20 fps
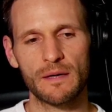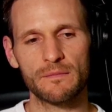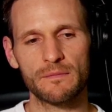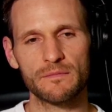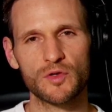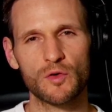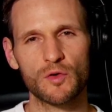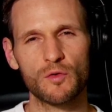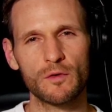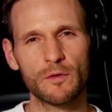
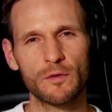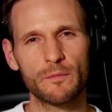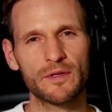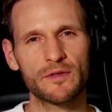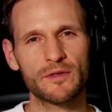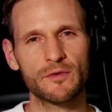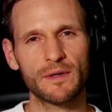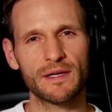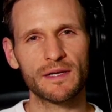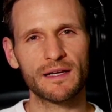torn
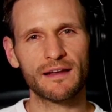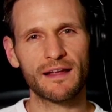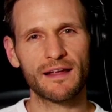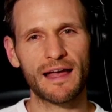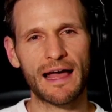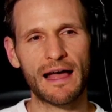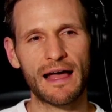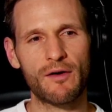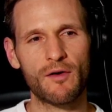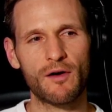between
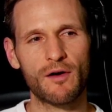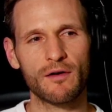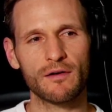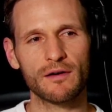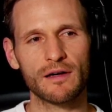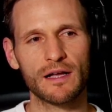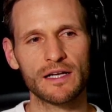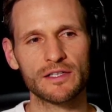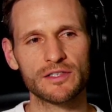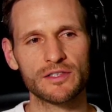how
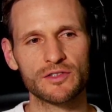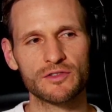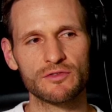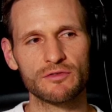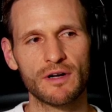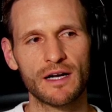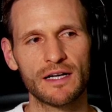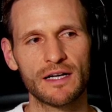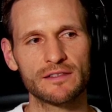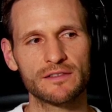hard I should
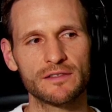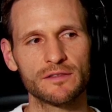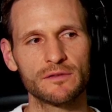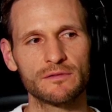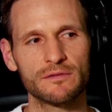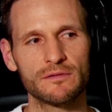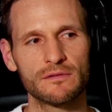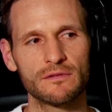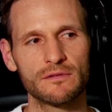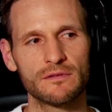try
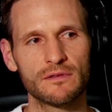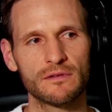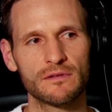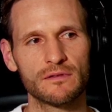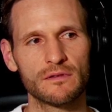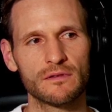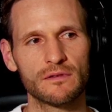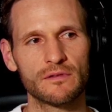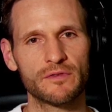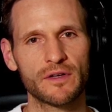to
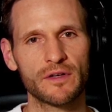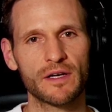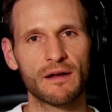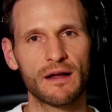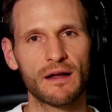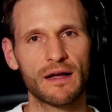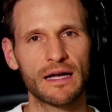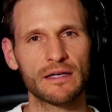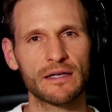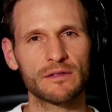figure
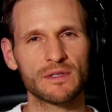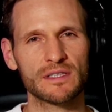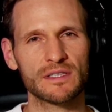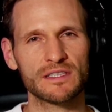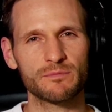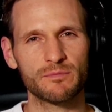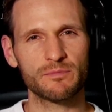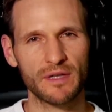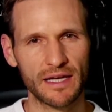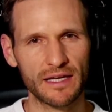out how to
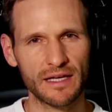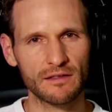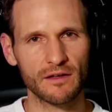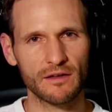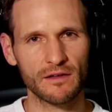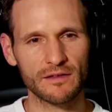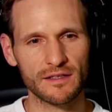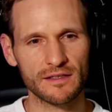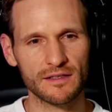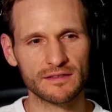explain
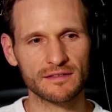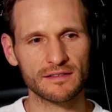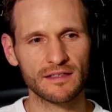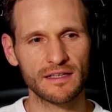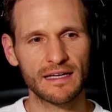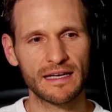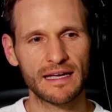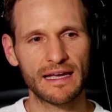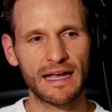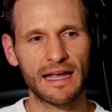all this,
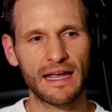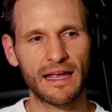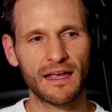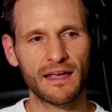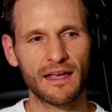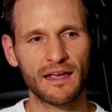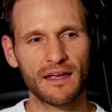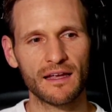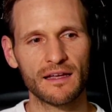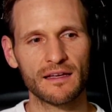
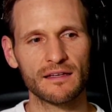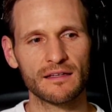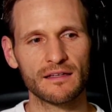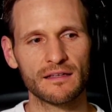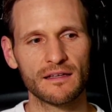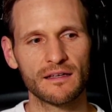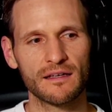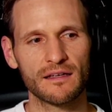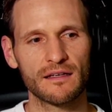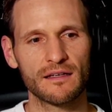and
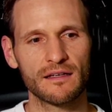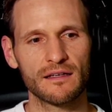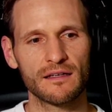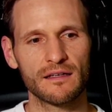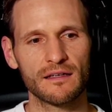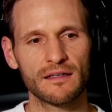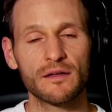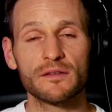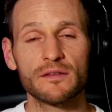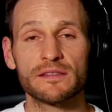
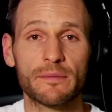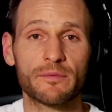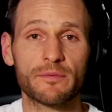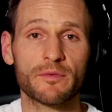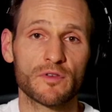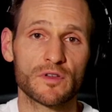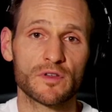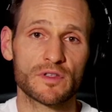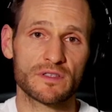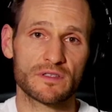depth
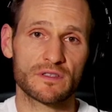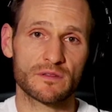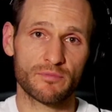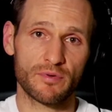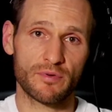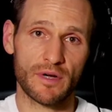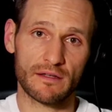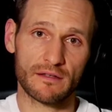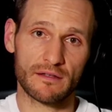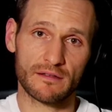versus
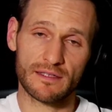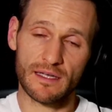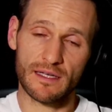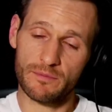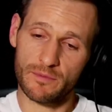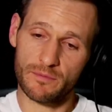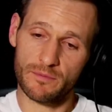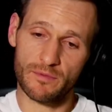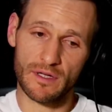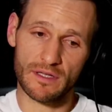breadth, depth